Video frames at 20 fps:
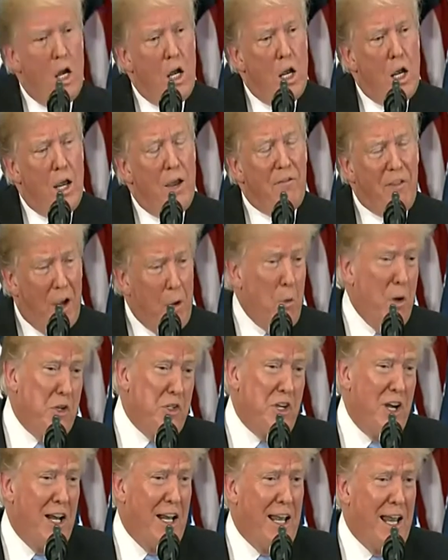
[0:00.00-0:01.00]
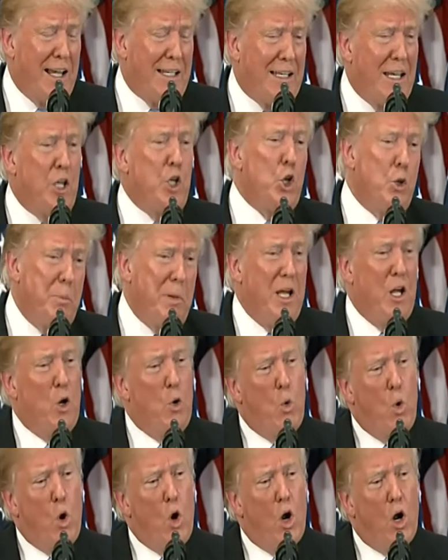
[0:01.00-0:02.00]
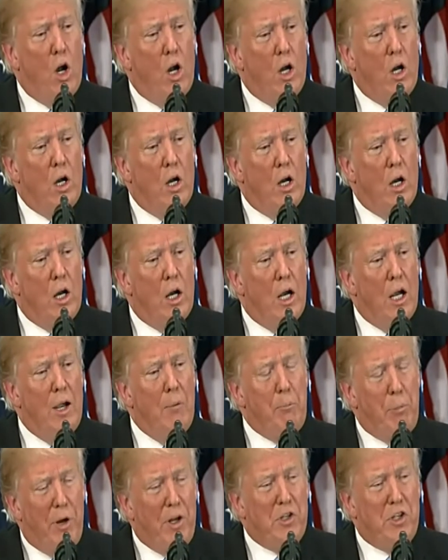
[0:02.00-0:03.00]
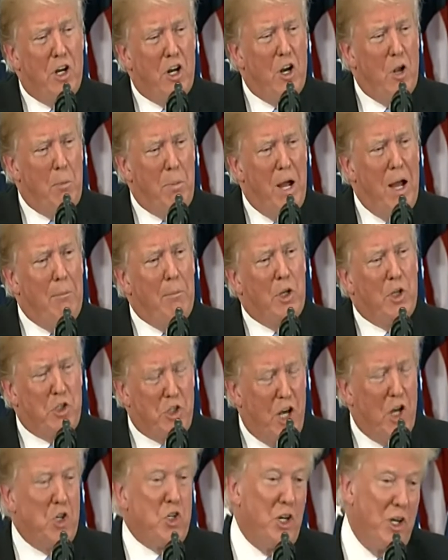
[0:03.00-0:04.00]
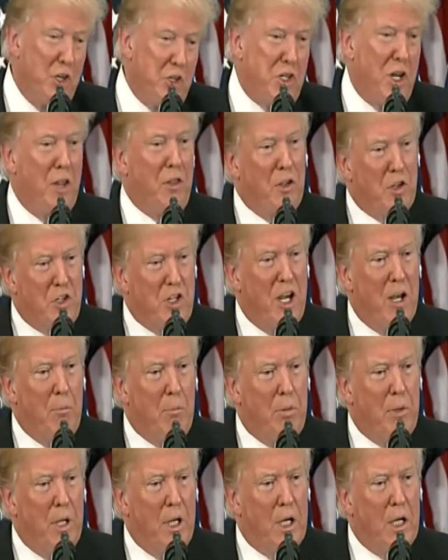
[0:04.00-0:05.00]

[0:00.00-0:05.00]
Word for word: I said, if I wasn't elected, you'd be in a war. And President Obama essentially said the same